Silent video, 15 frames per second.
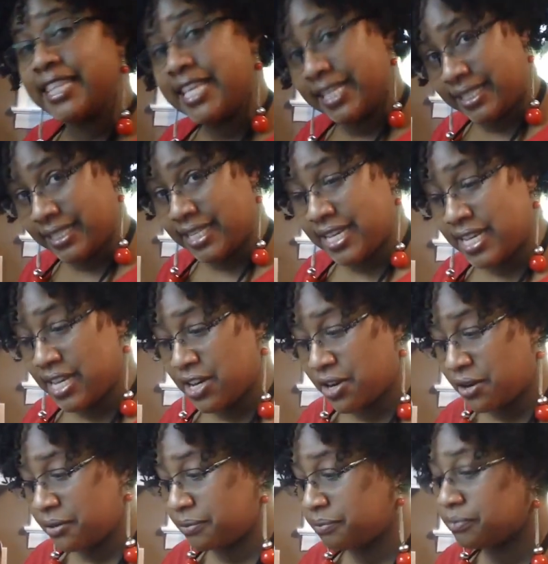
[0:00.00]
this to
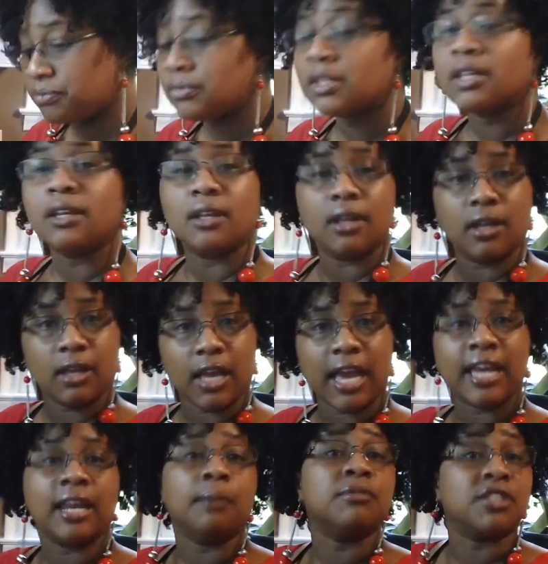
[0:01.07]
here,
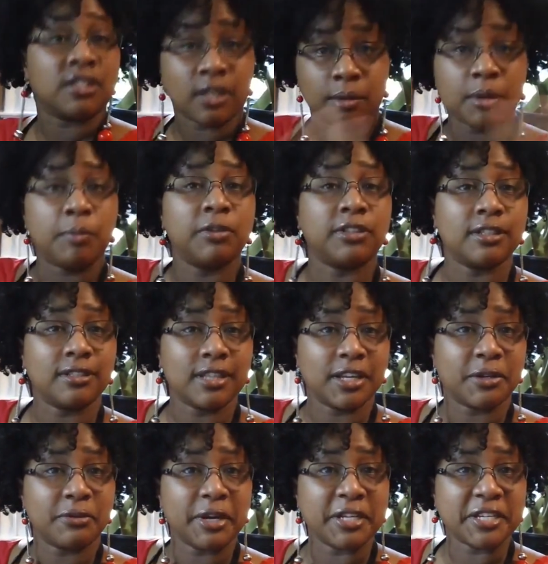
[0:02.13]
and let me put this
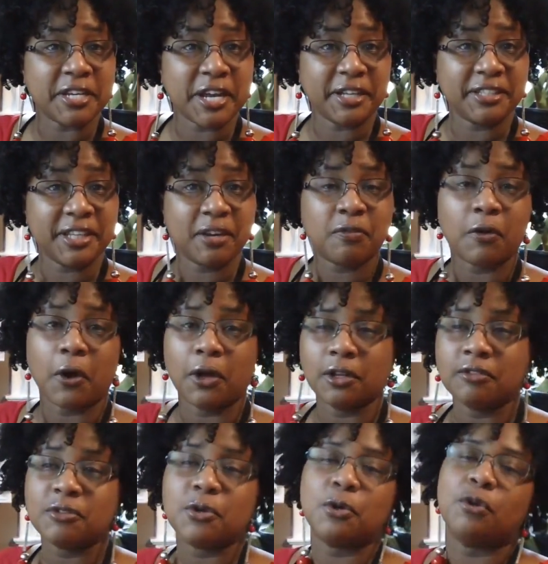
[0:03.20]
decoration out there for all
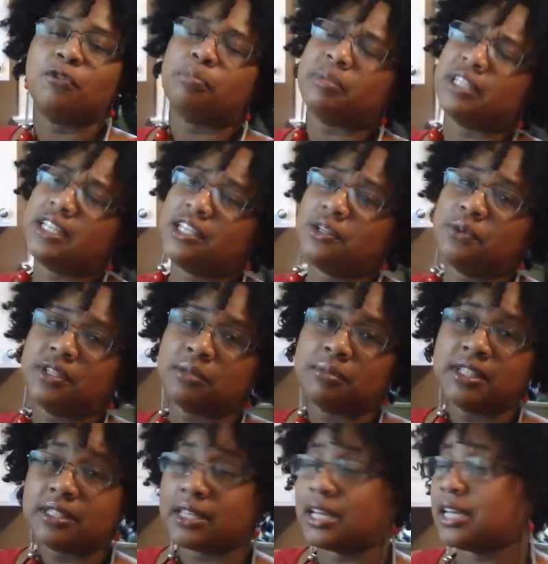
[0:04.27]
of you who pleaded with
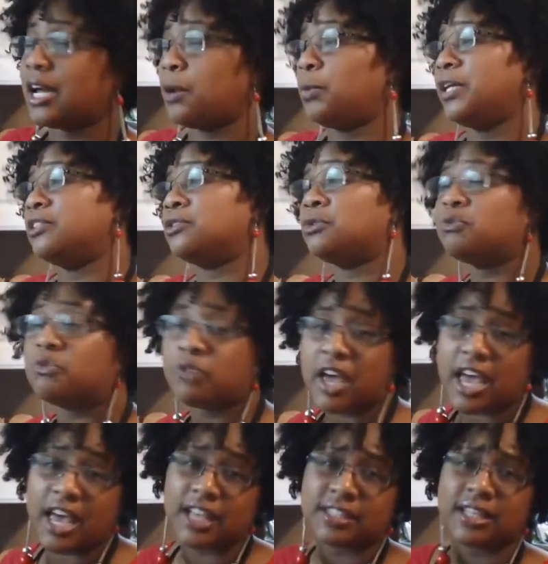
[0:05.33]
me saying I went too
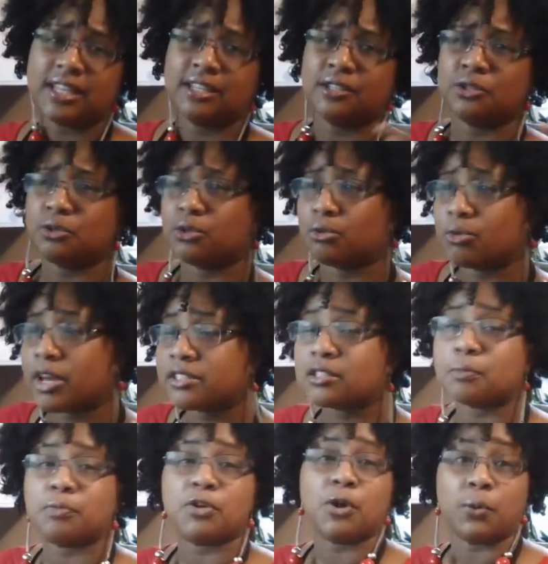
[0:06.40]
fast, I didn't do the
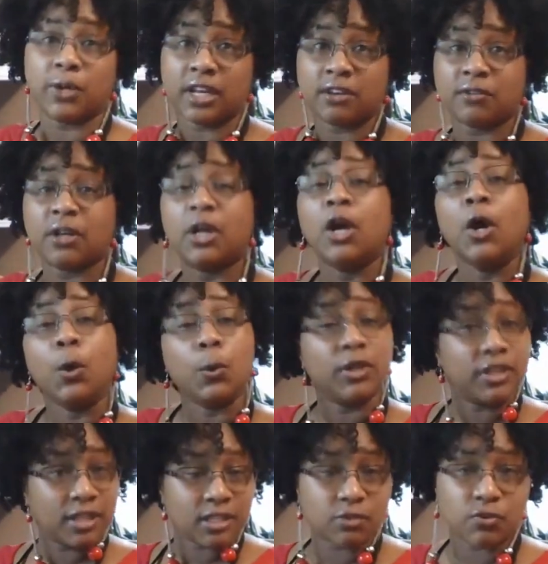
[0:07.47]
recipe or whatever.
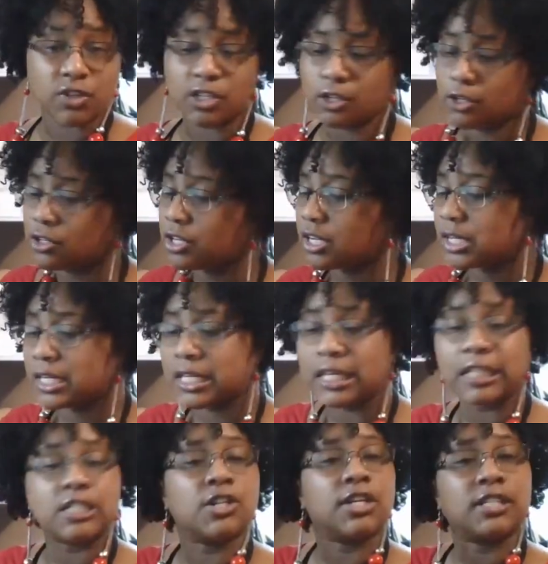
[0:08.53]
With this video, you're going to
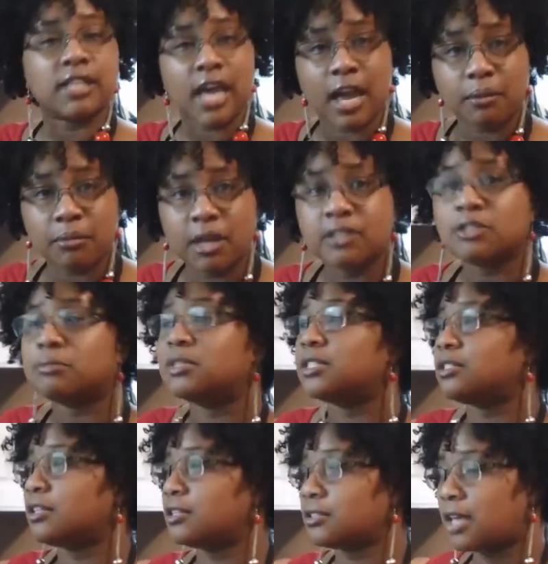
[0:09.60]
get your exact
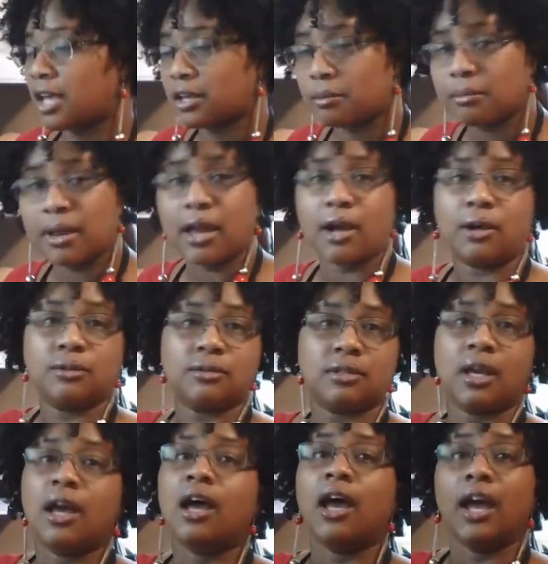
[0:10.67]
measurements, your exact amount,
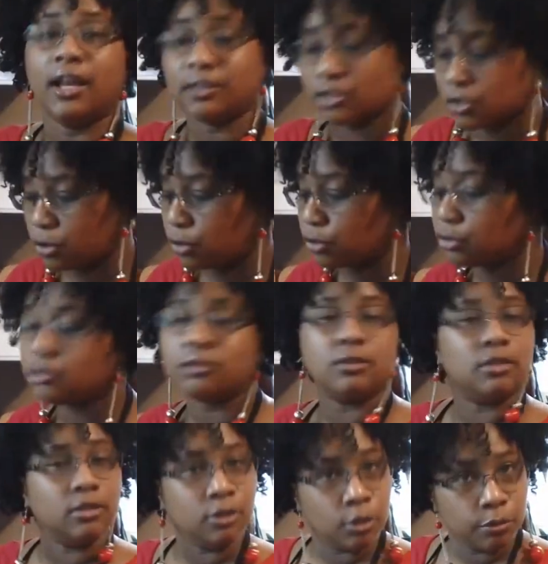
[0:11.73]
and so
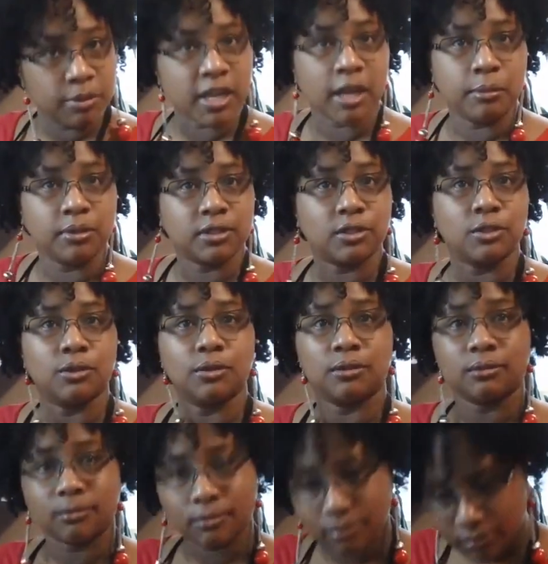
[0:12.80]
you'll be able
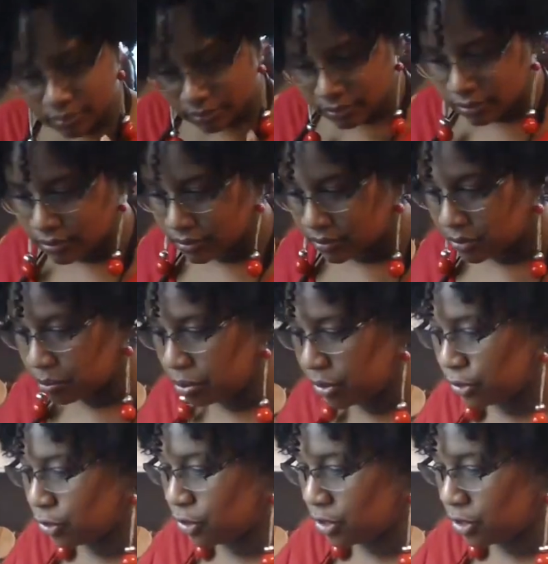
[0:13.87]
to put